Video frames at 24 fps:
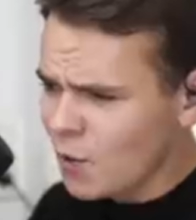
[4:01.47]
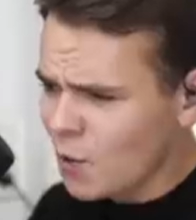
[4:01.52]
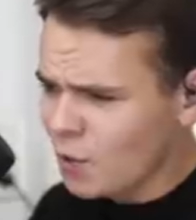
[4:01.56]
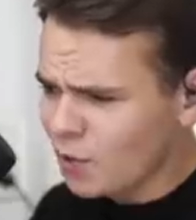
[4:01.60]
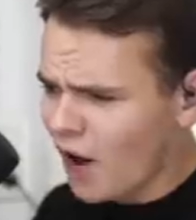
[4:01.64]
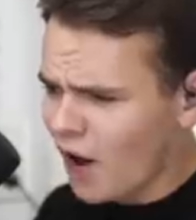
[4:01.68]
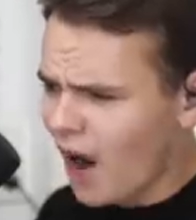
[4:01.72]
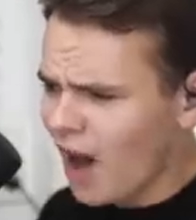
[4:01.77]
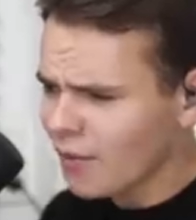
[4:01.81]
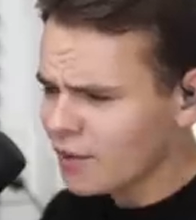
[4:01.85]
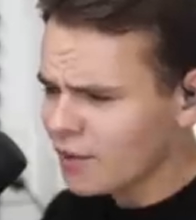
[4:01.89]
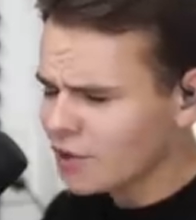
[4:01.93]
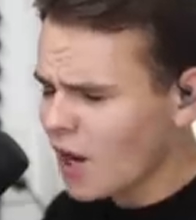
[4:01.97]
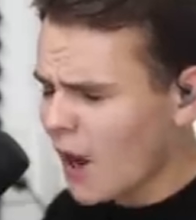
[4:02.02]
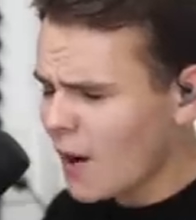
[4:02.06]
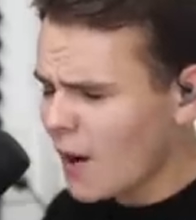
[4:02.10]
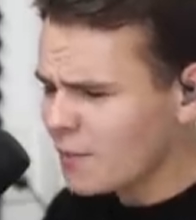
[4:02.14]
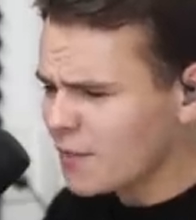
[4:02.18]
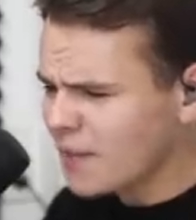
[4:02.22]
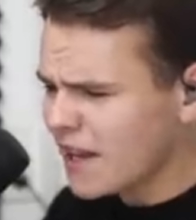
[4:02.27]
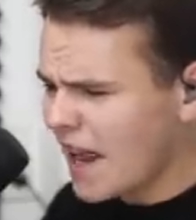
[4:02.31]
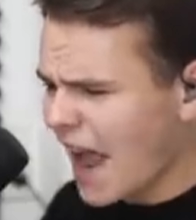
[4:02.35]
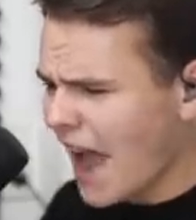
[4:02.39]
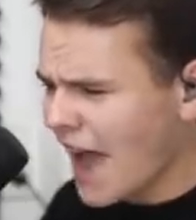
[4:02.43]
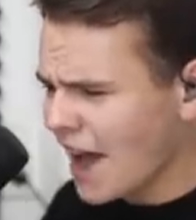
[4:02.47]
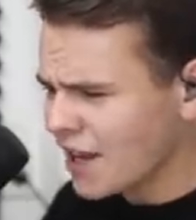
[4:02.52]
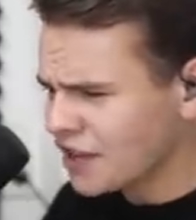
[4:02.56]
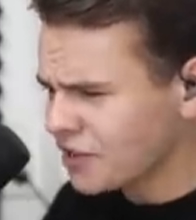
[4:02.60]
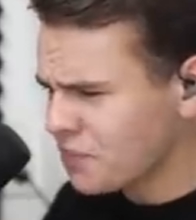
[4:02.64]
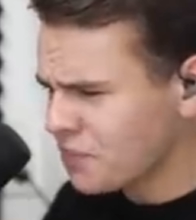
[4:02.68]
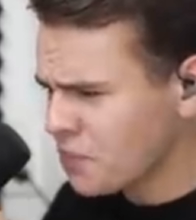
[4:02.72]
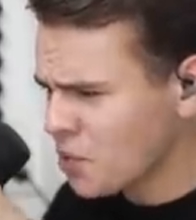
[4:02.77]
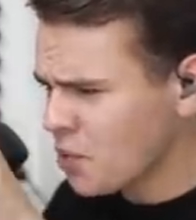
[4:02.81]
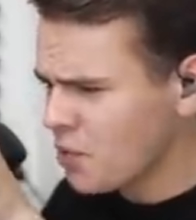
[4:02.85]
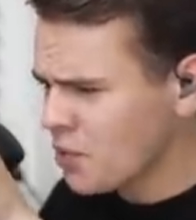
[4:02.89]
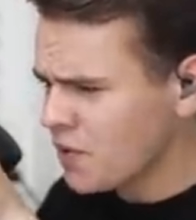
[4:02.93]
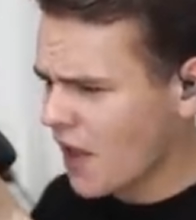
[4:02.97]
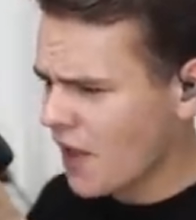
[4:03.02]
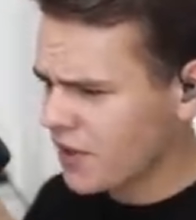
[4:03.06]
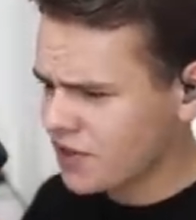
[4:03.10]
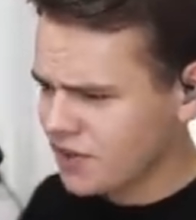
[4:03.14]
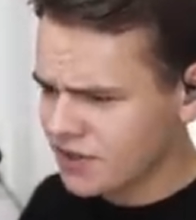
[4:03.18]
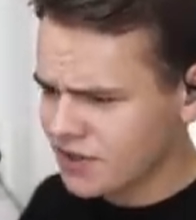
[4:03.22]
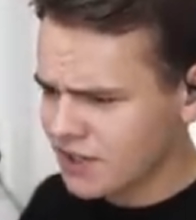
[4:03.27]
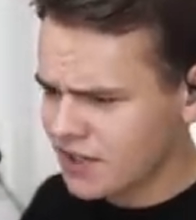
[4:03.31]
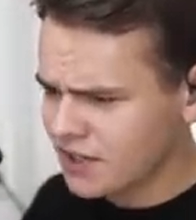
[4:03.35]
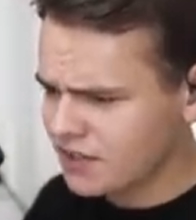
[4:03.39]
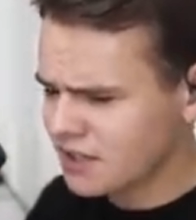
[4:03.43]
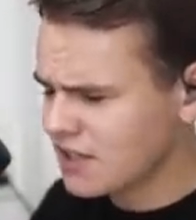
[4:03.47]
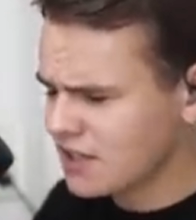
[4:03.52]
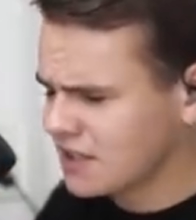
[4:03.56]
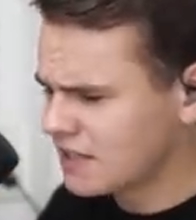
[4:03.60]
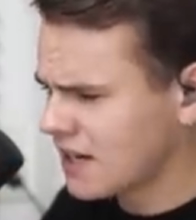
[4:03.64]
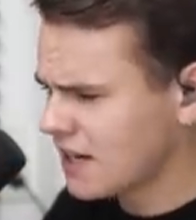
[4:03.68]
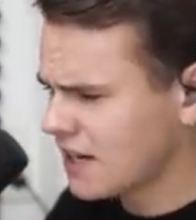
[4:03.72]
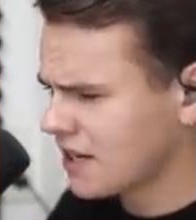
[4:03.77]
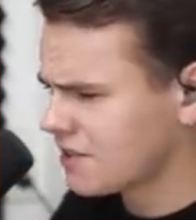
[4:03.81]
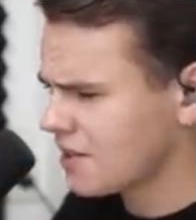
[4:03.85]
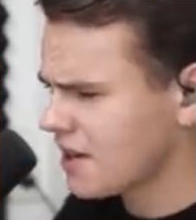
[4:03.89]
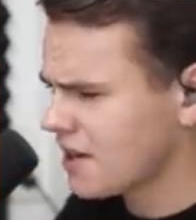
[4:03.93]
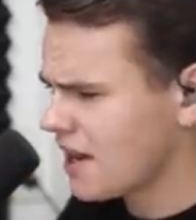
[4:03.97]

will probably not be as smooth as the DC-6